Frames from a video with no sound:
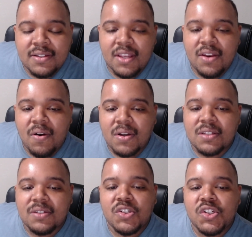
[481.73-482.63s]
in order to
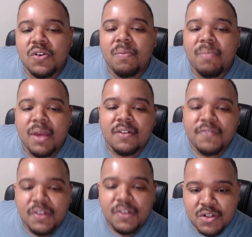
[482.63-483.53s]
ensure a better
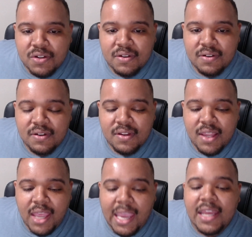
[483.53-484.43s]
future.
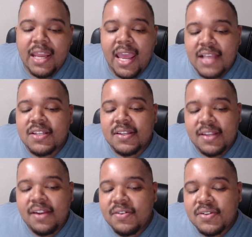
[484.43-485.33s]
And as the
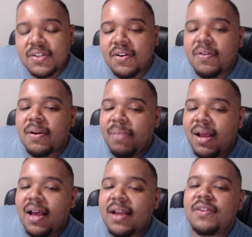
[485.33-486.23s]
years are going
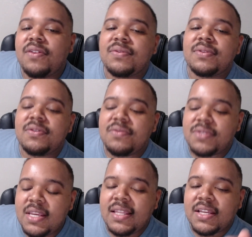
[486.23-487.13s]
by, you
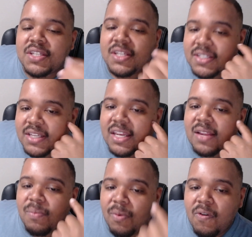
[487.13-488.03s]
see that she's
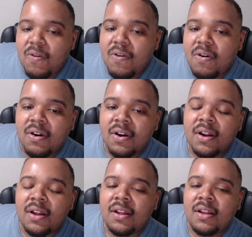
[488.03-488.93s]
getting more
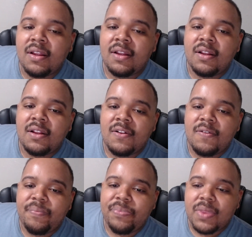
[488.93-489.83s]

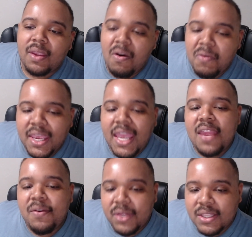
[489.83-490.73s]

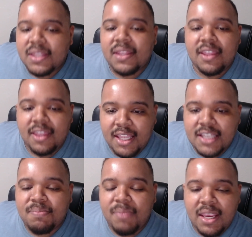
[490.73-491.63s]
okay with
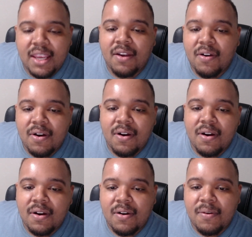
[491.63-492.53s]
this being
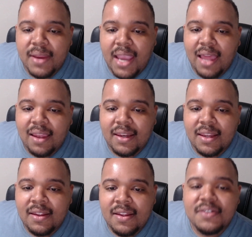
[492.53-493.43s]
her reality.
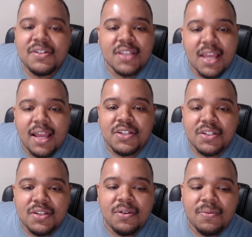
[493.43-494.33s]
Just kind of how she
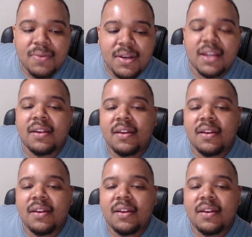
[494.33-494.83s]
told Rick,